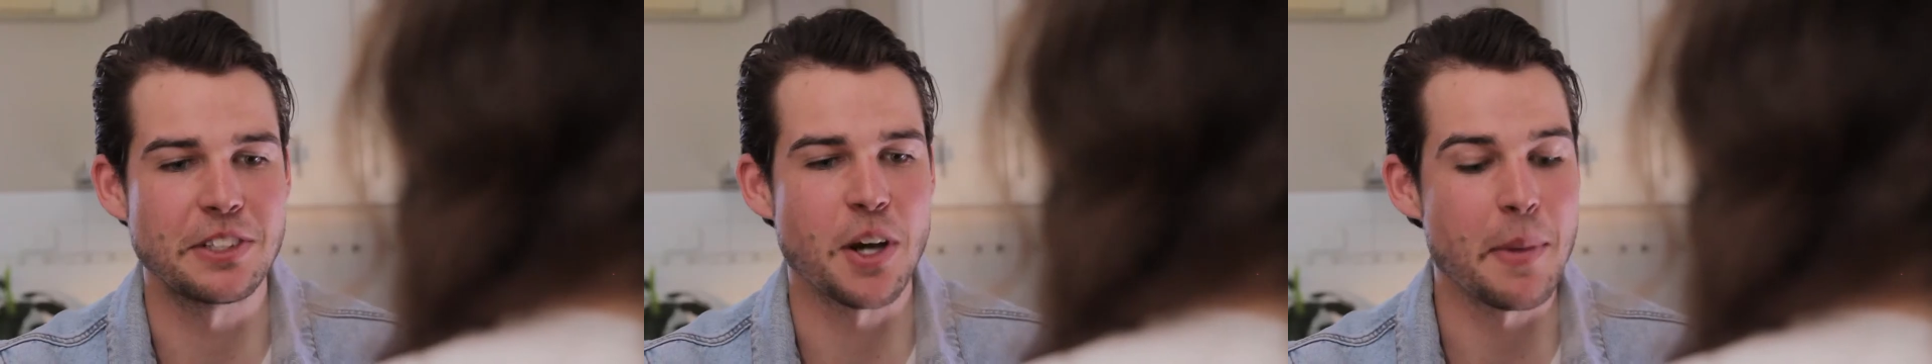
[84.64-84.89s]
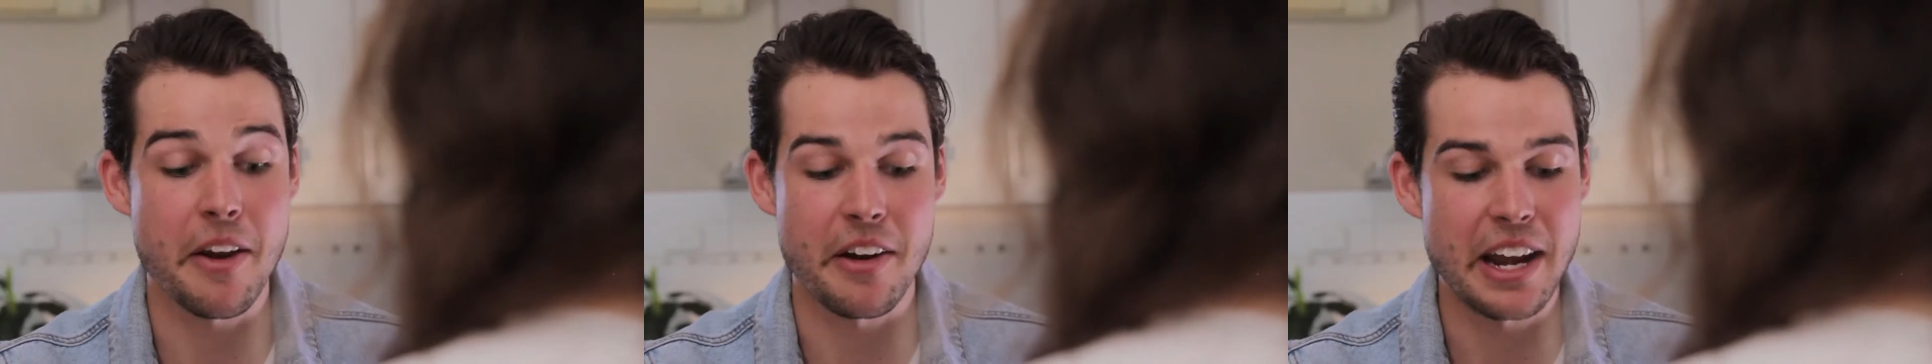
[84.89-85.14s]
time
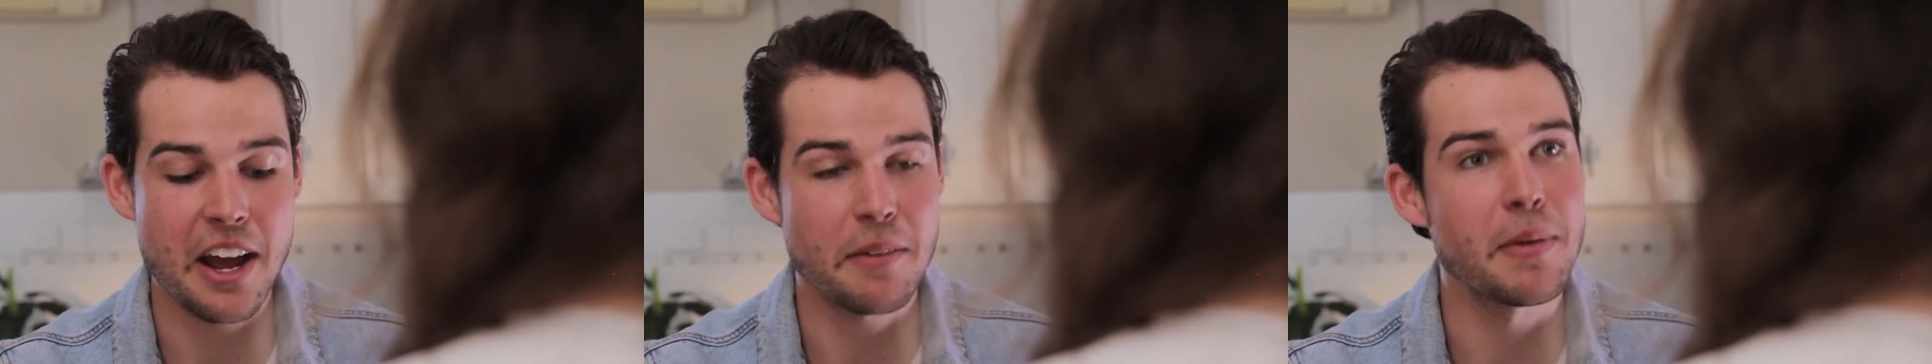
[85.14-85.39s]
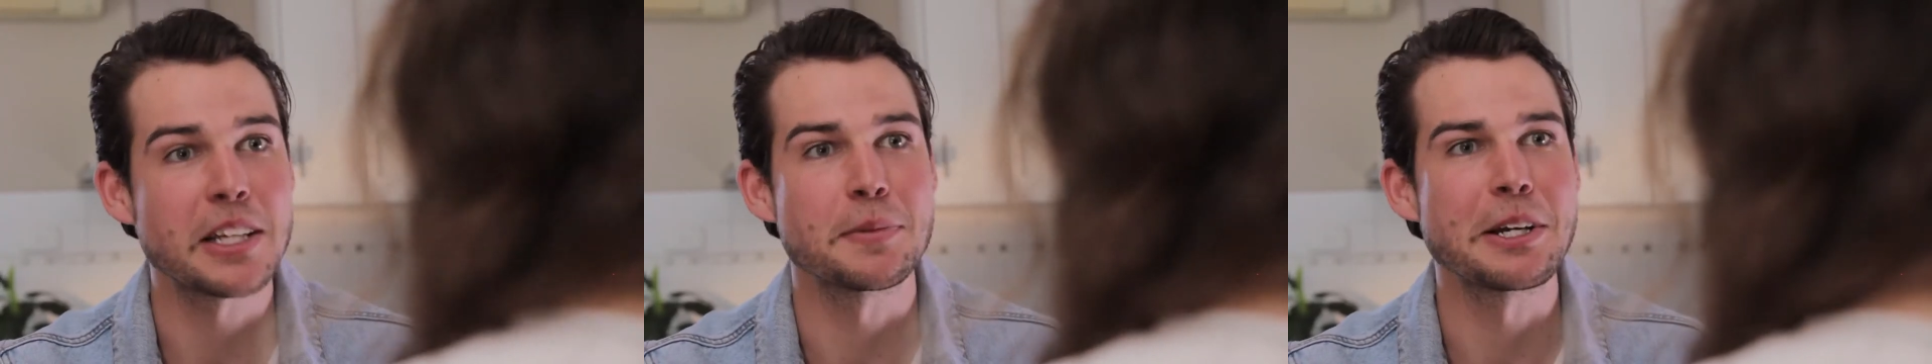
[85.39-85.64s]
I hear it now, it
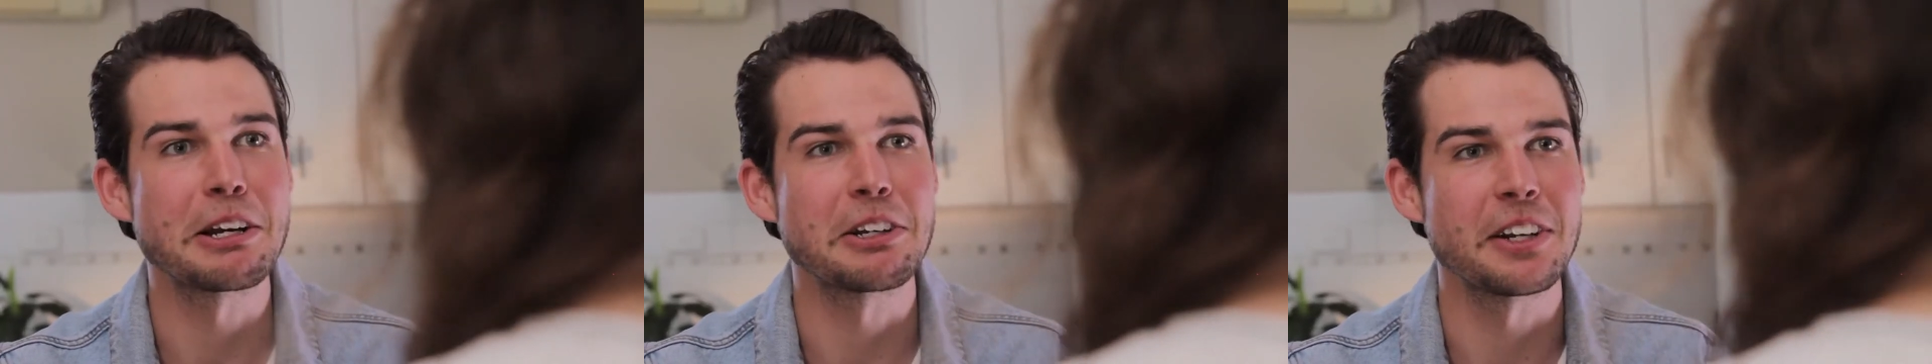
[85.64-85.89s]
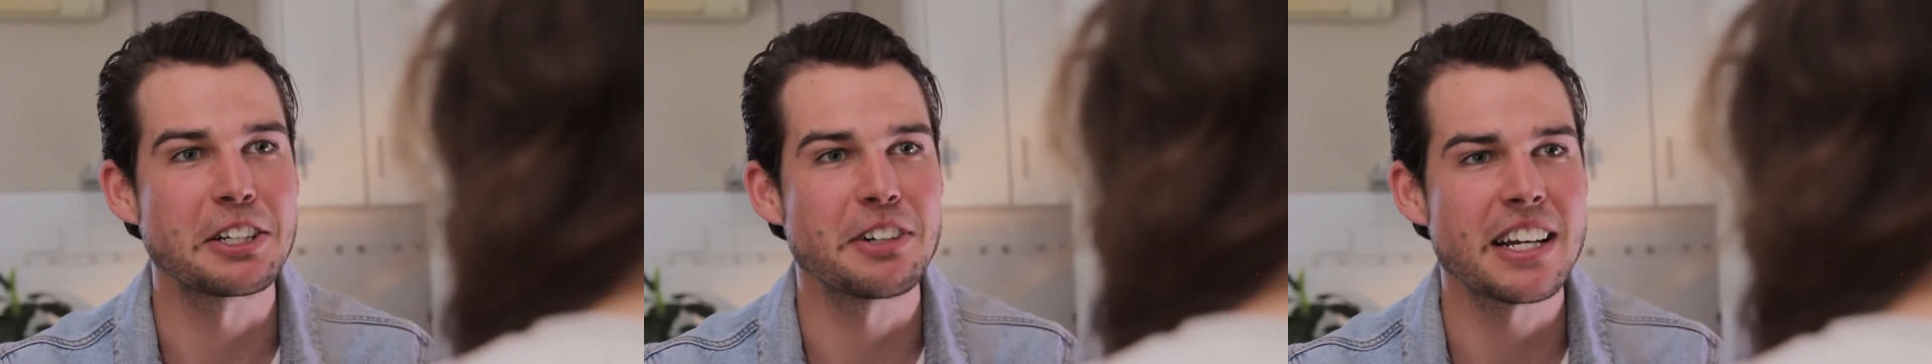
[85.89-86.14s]
makes me go
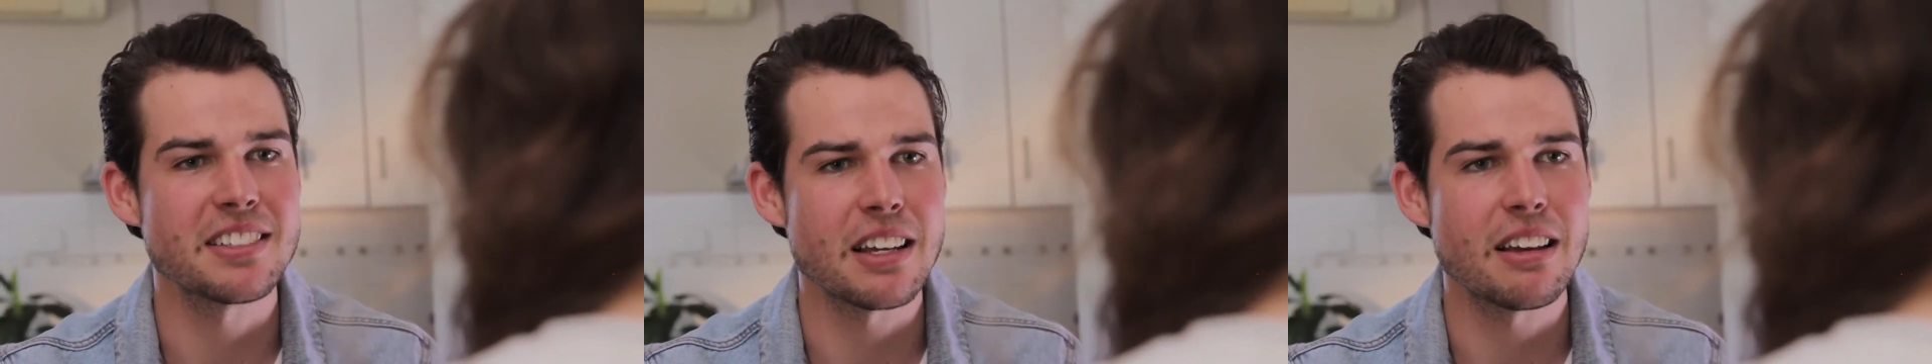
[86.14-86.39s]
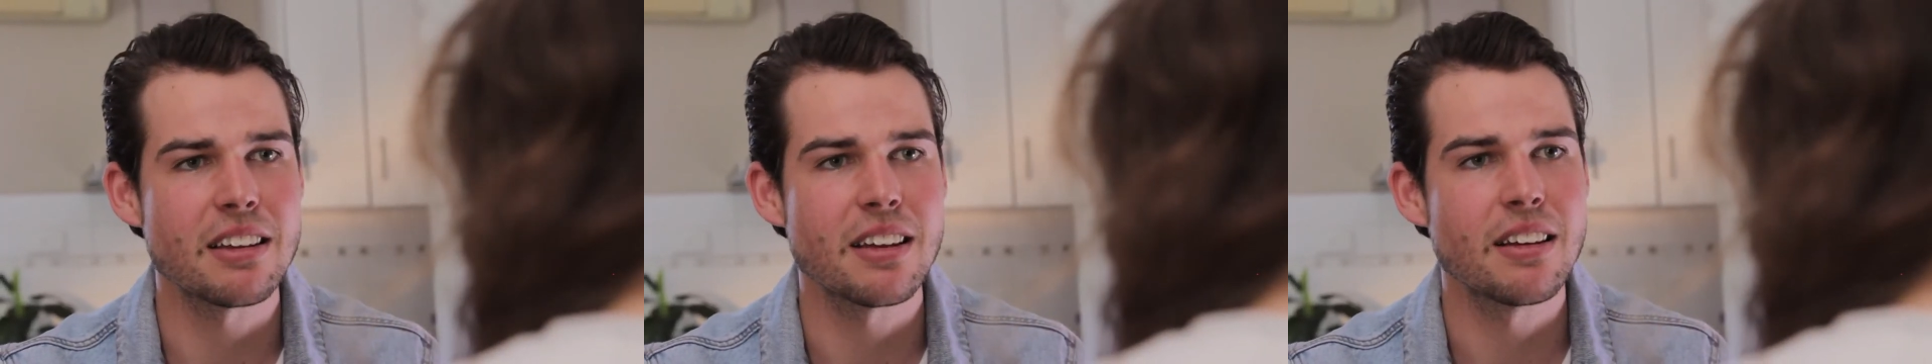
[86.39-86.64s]
kind of crazy.
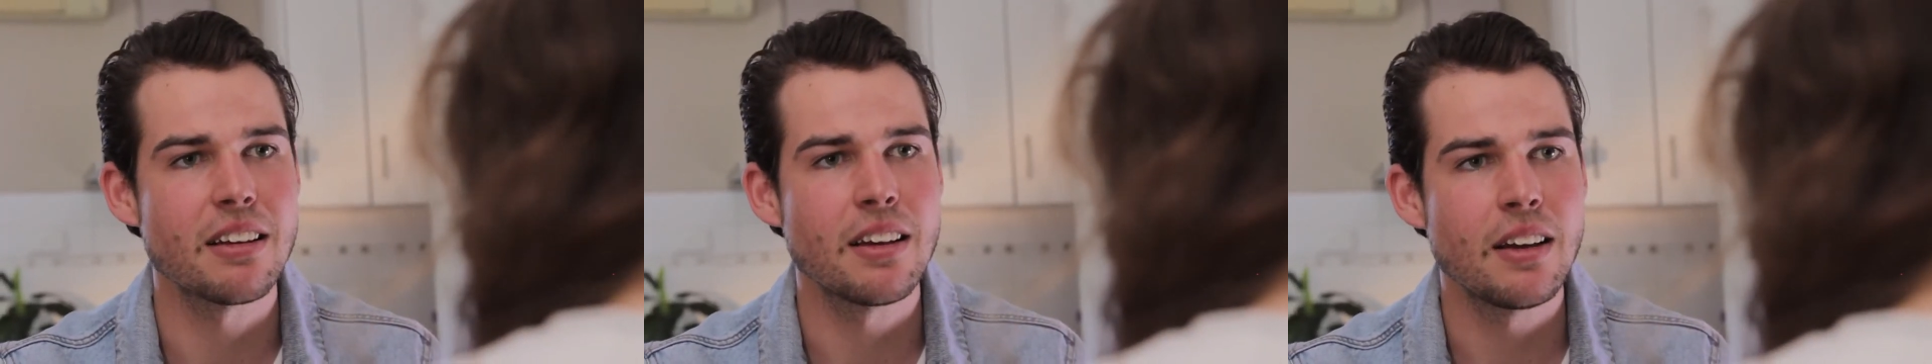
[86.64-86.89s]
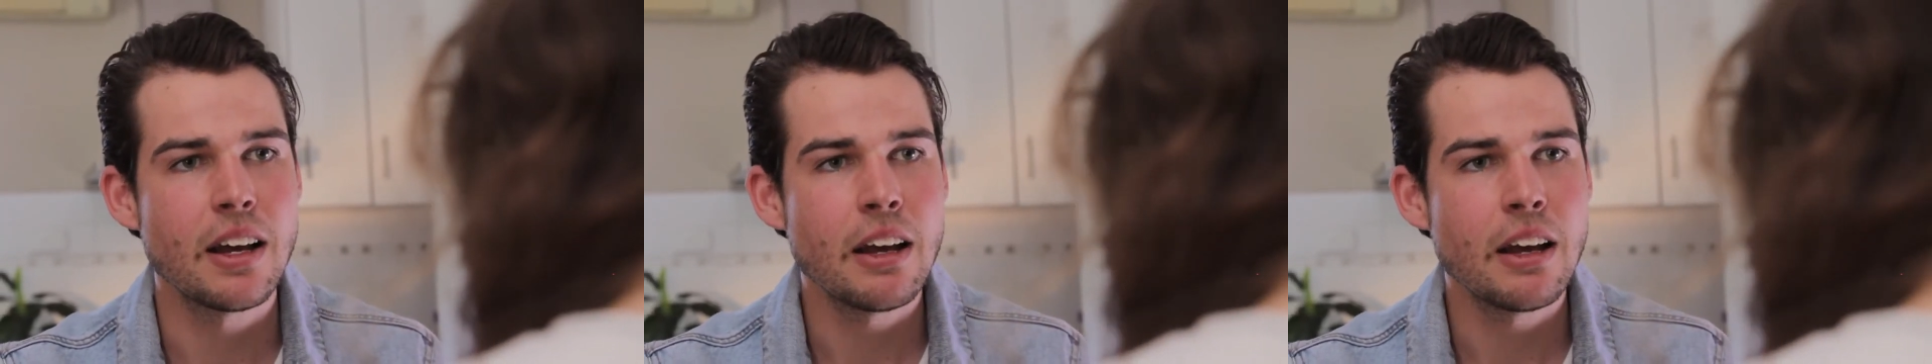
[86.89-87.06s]
Wow.